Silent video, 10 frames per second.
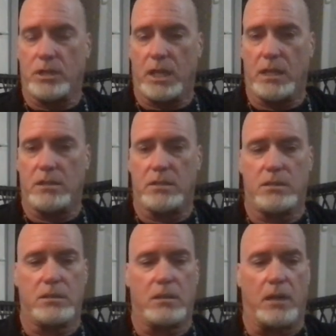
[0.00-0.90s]

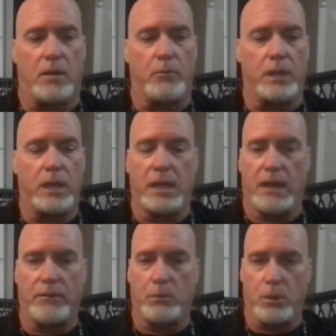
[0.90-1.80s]
days, we didn't
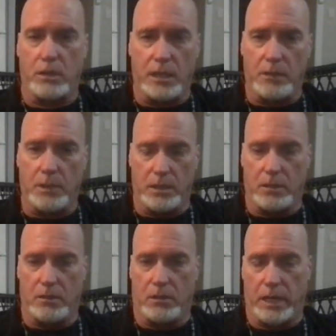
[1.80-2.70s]
have the word demon,
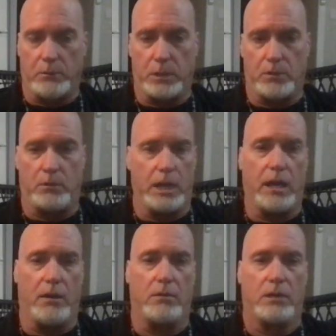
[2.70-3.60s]
you know, like we do now,
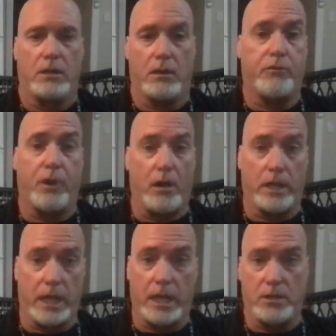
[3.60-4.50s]
a
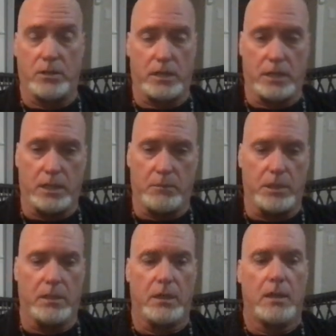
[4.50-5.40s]
fallen angel, a demon.
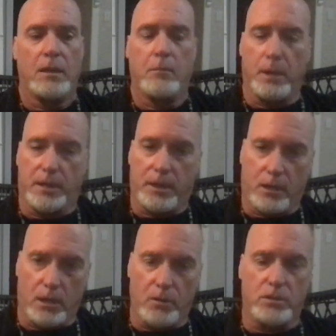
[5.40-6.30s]
But the
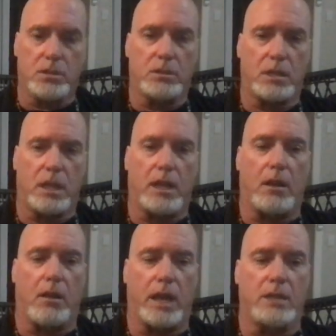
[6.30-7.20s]
closest that
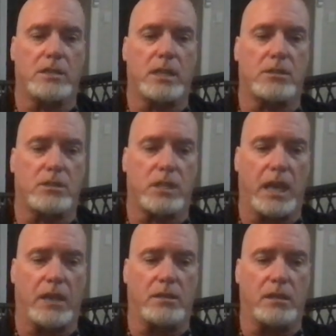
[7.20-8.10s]
our ancestors
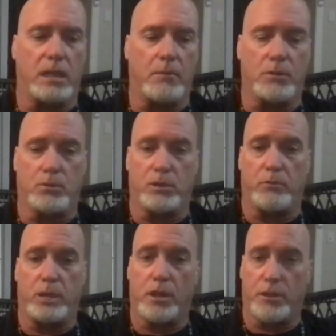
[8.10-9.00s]
had to demons would have
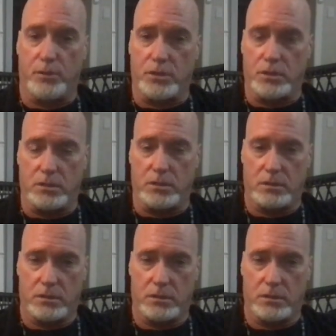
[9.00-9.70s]
been Thyrses.